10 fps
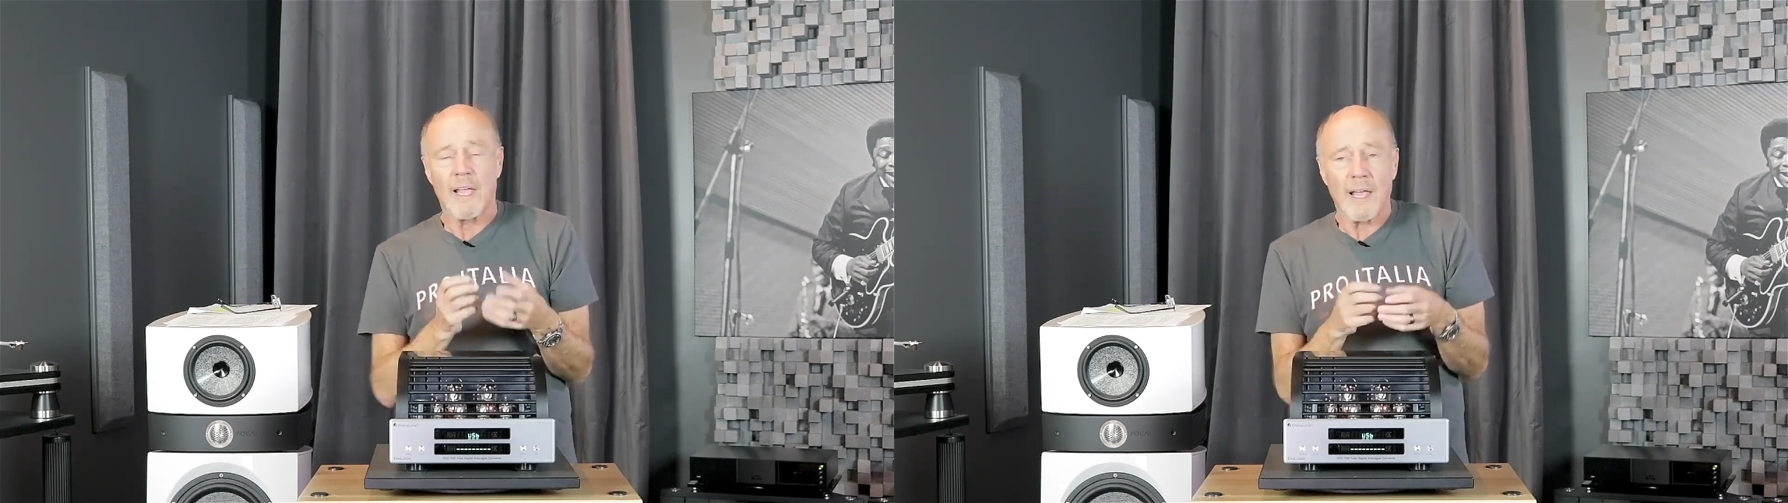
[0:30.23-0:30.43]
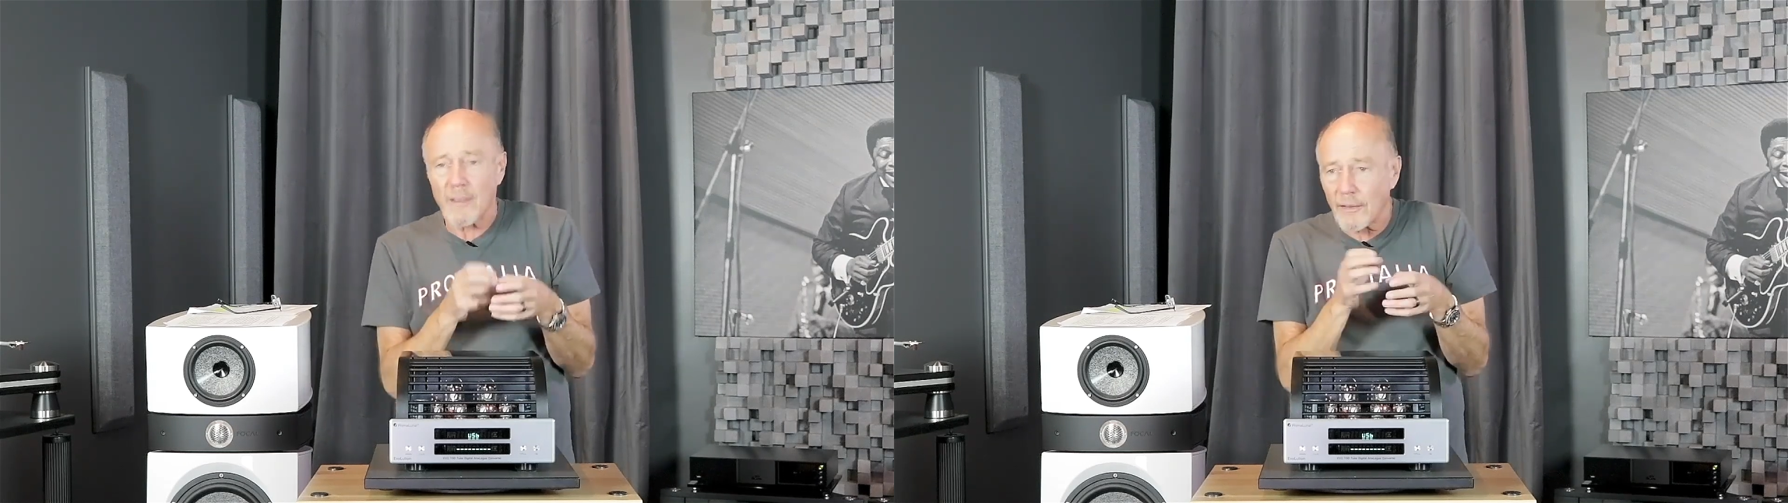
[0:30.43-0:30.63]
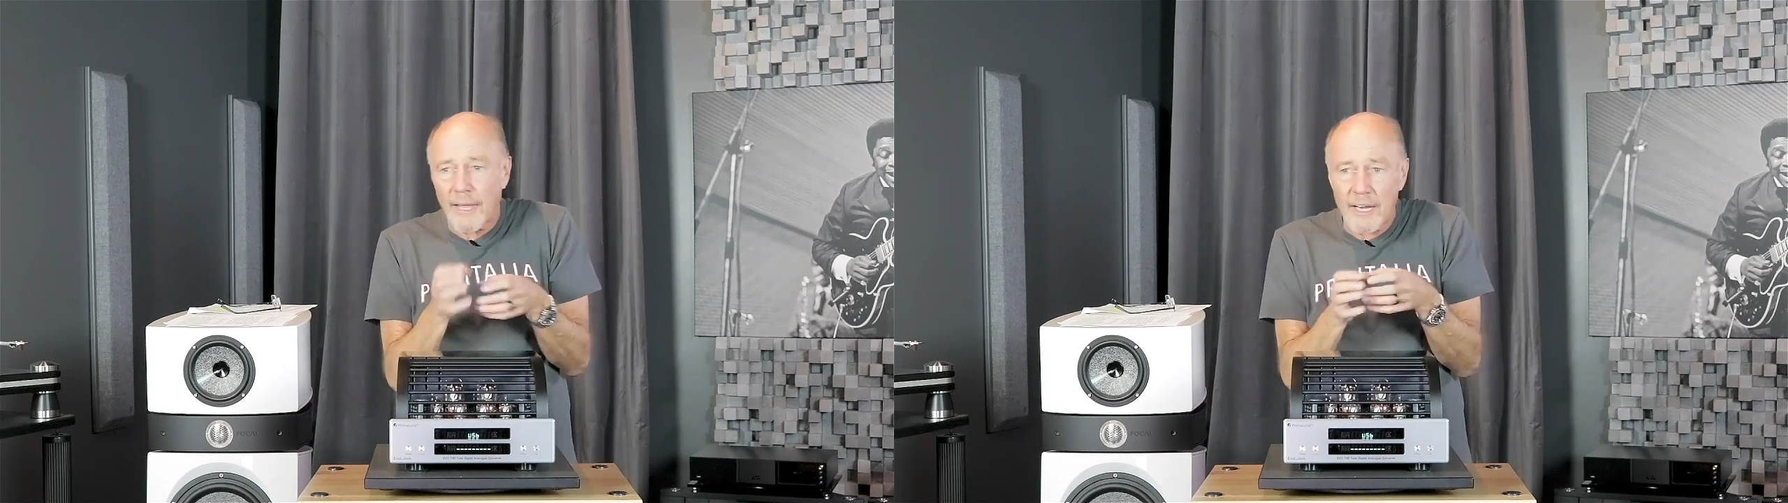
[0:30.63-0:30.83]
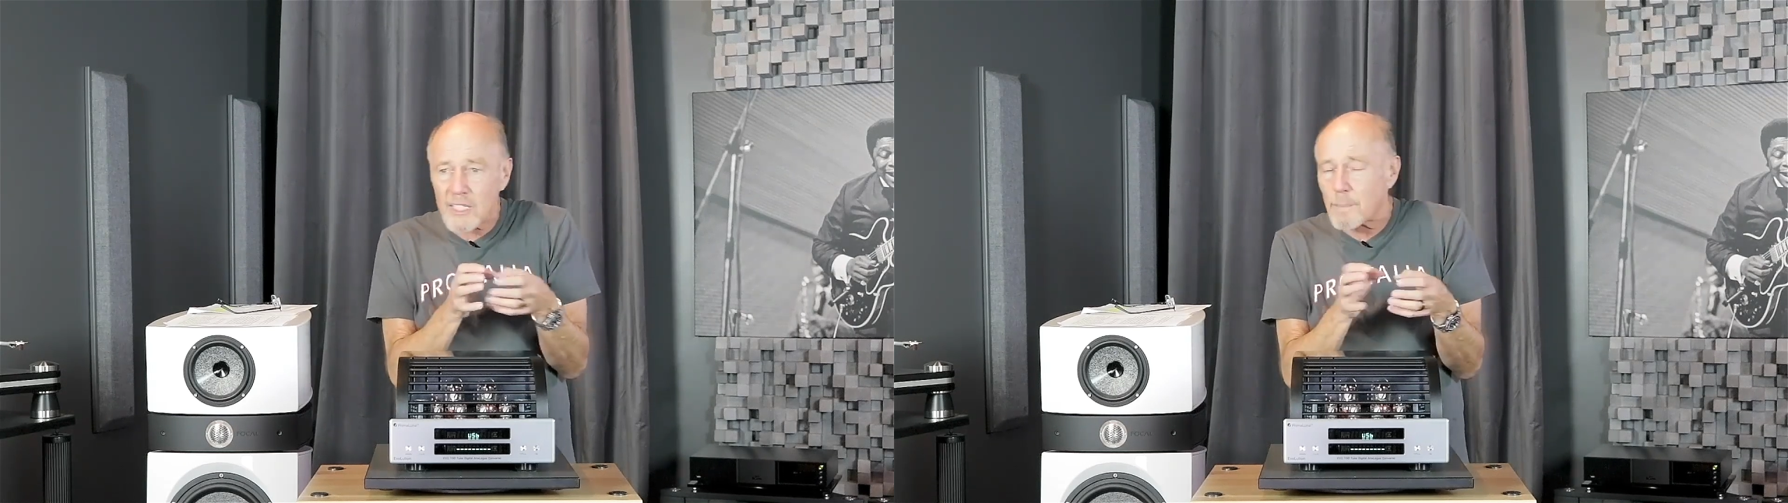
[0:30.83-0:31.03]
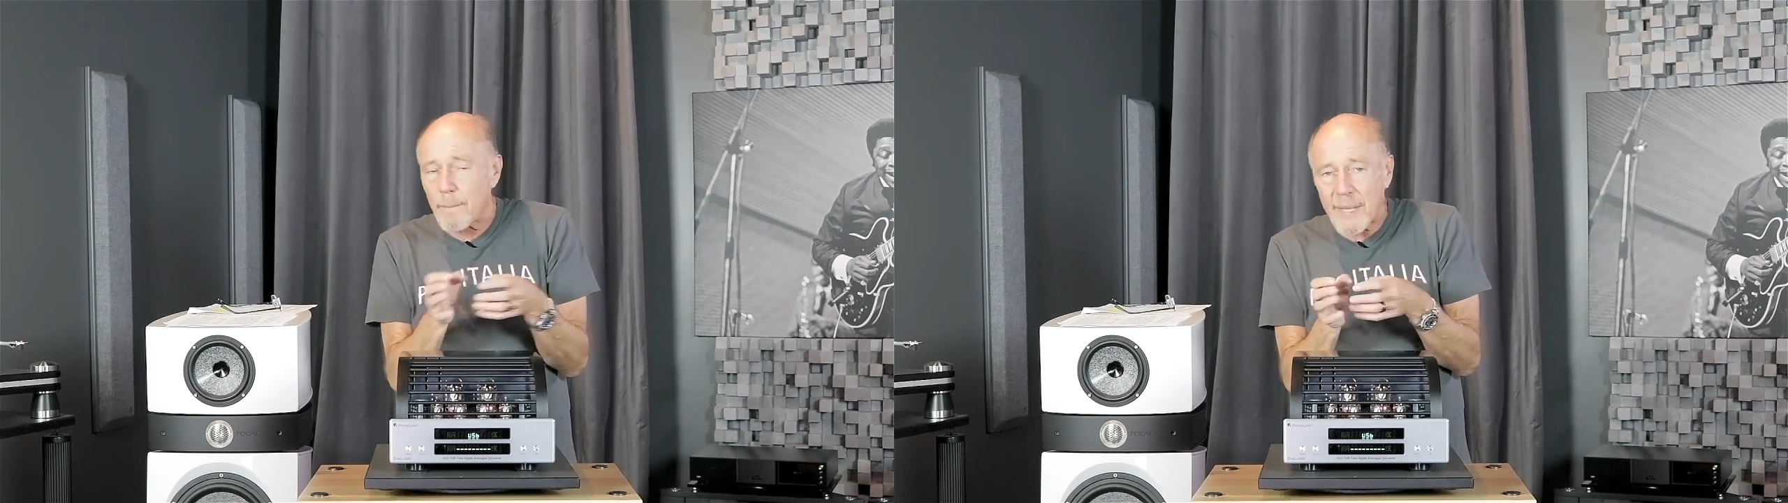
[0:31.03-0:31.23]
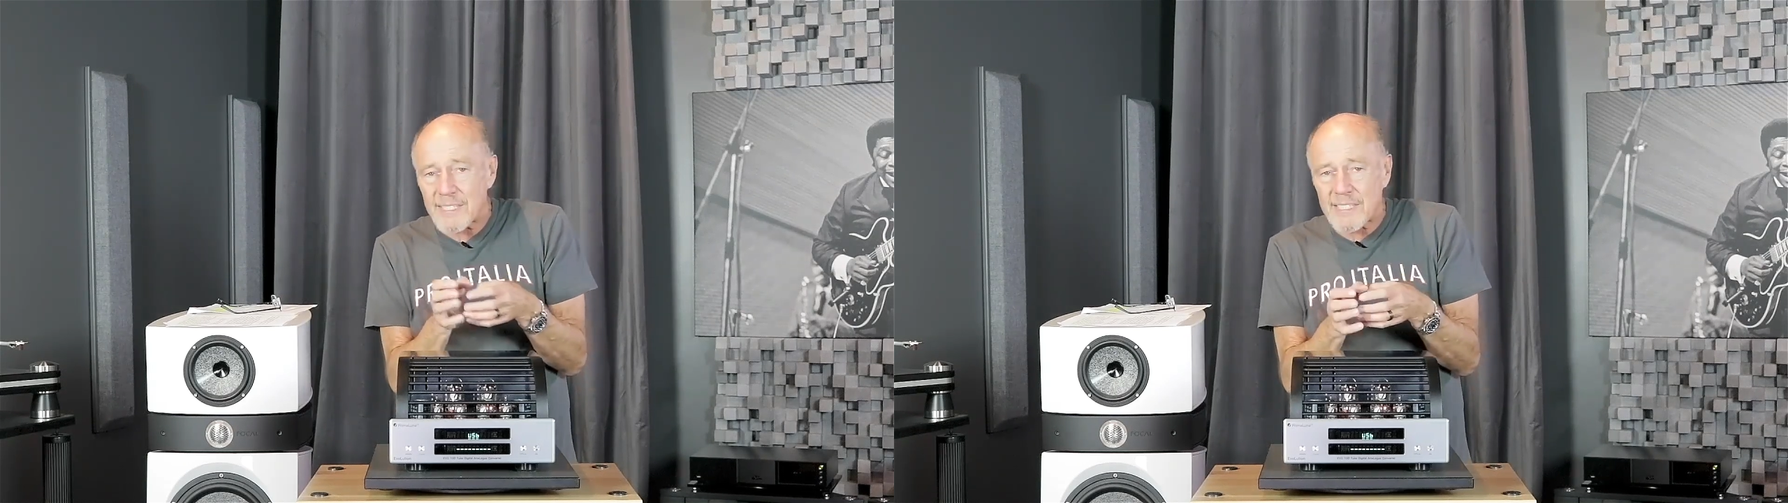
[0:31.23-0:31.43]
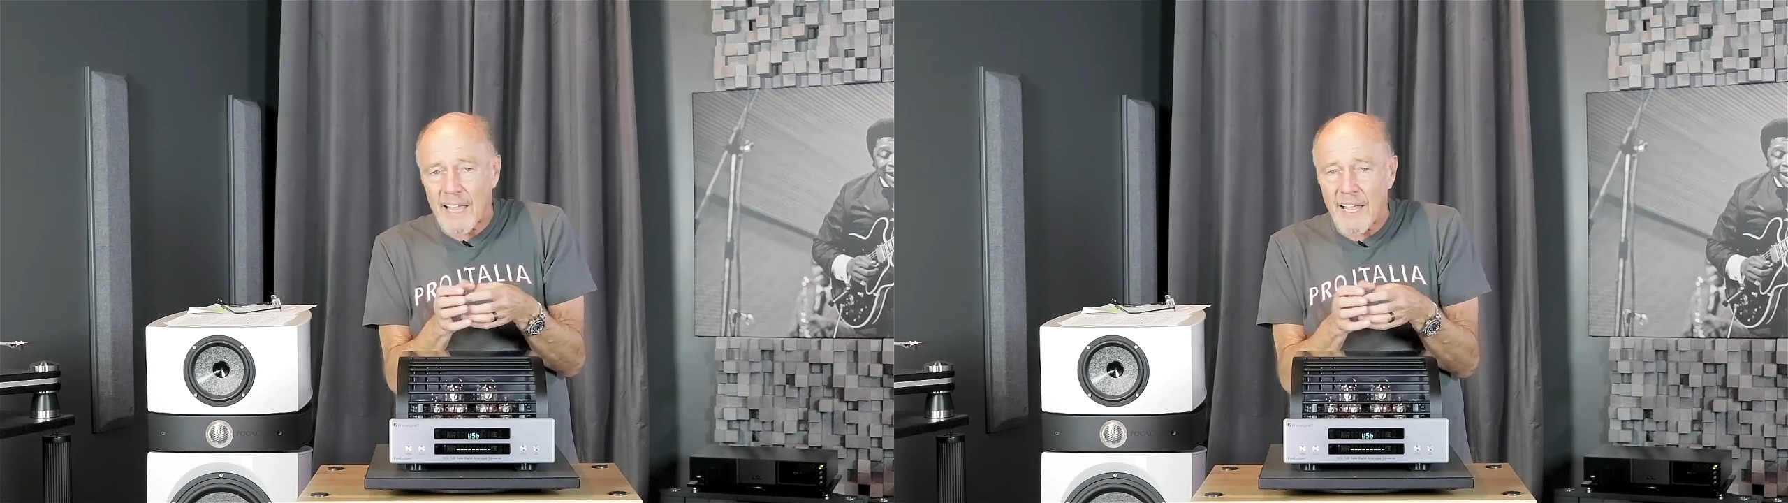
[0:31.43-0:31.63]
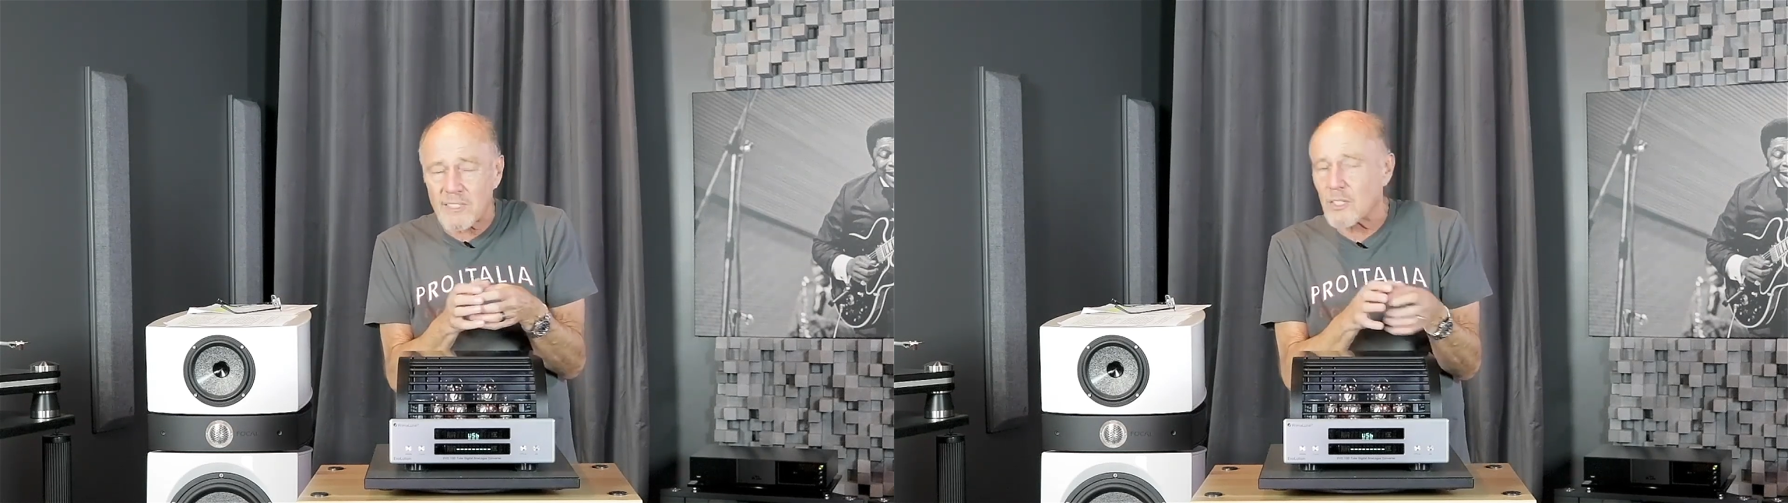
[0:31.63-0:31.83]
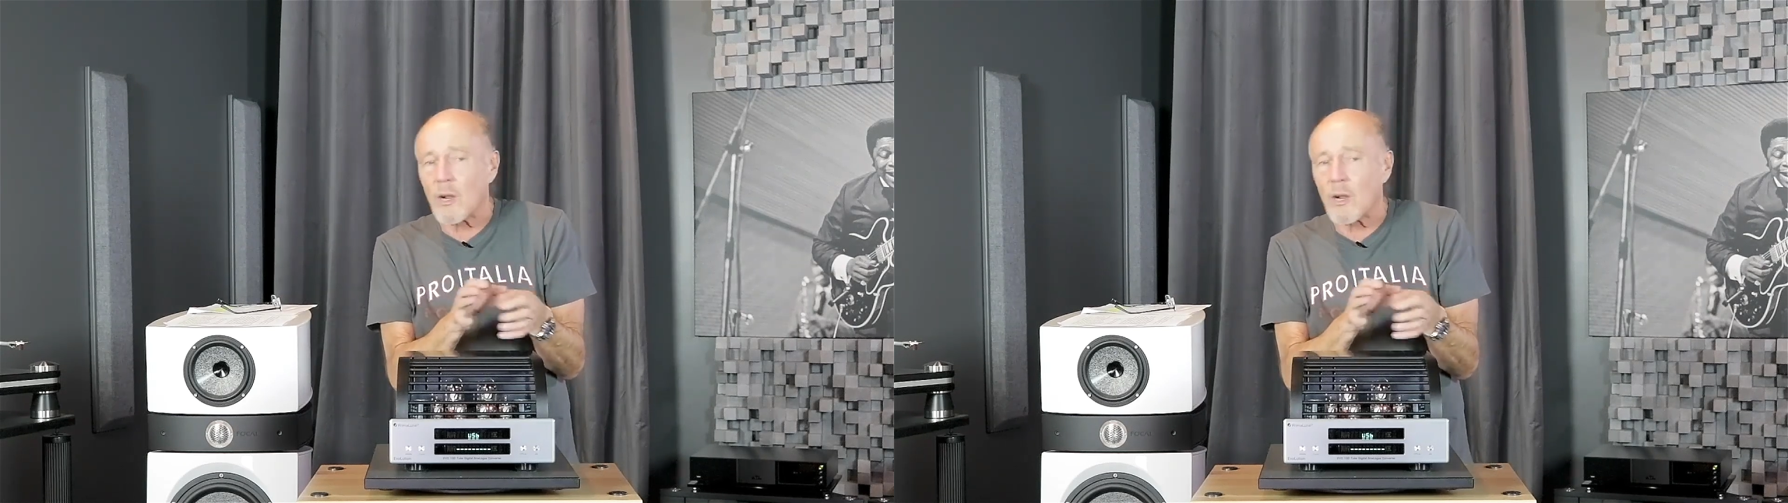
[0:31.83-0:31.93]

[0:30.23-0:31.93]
and the latest bit sets